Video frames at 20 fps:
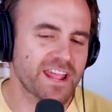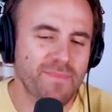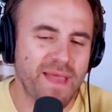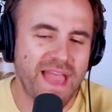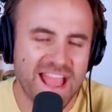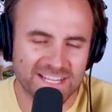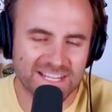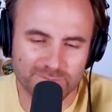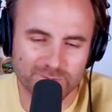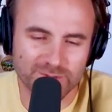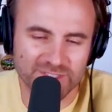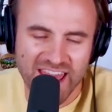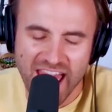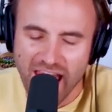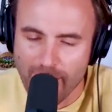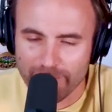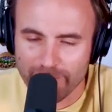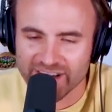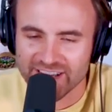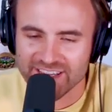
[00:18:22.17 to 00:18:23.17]
Maxx was
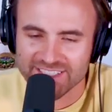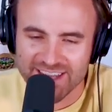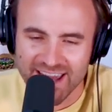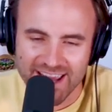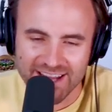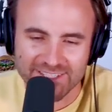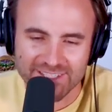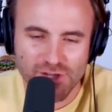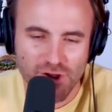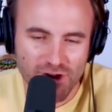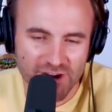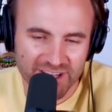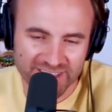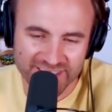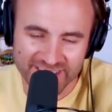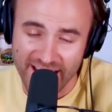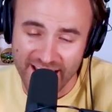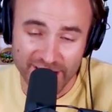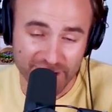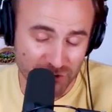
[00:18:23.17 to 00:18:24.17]
happy to take
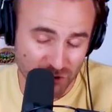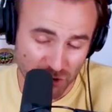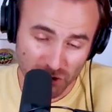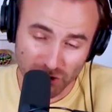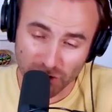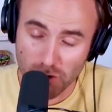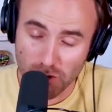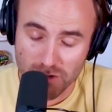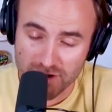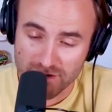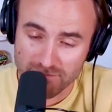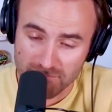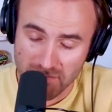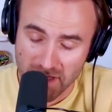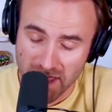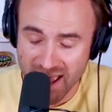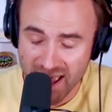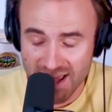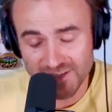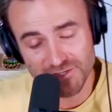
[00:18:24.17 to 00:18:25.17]
Target's extra clothing
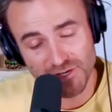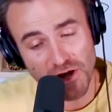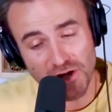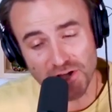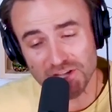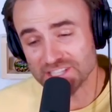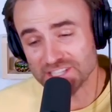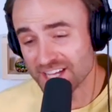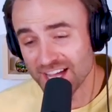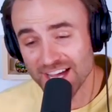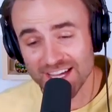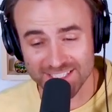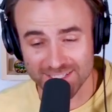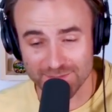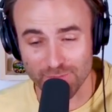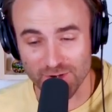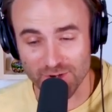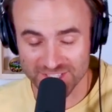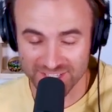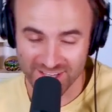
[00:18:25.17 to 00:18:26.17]
and Target's customers